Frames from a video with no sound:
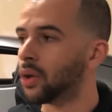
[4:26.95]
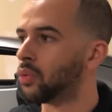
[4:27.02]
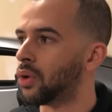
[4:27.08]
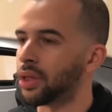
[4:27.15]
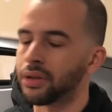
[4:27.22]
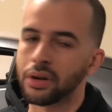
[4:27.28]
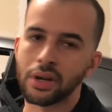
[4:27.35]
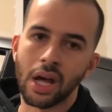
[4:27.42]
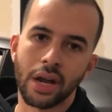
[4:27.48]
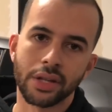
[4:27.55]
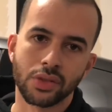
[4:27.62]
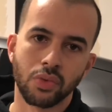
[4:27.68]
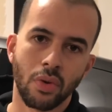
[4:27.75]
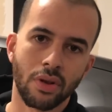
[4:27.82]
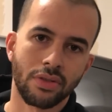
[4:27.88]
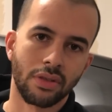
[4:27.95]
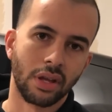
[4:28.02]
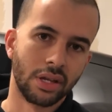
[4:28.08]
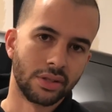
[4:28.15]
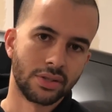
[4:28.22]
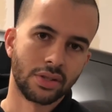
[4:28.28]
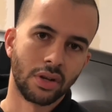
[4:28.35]
Whether or not it's worth the
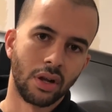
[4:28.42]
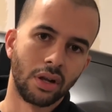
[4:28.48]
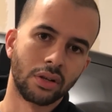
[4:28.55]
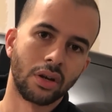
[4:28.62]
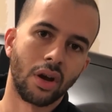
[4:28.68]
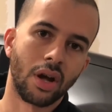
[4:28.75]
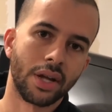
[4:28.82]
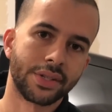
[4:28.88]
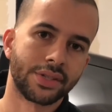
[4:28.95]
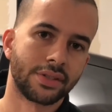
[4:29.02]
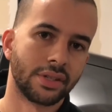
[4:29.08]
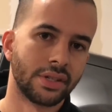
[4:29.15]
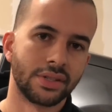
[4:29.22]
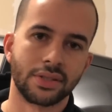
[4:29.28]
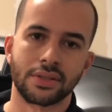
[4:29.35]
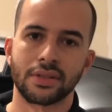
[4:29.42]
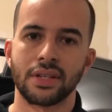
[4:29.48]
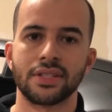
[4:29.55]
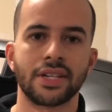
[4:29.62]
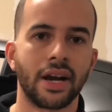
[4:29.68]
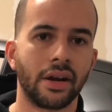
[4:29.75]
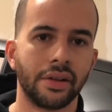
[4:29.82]
install cost is
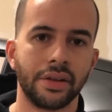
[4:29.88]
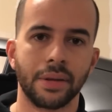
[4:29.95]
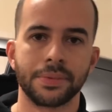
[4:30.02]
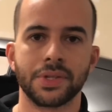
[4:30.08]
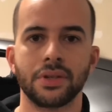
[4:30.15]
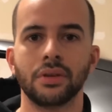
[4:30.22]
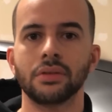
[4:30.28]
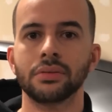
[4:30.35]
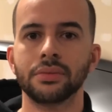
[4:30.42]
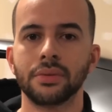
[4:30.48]
entirely up to you.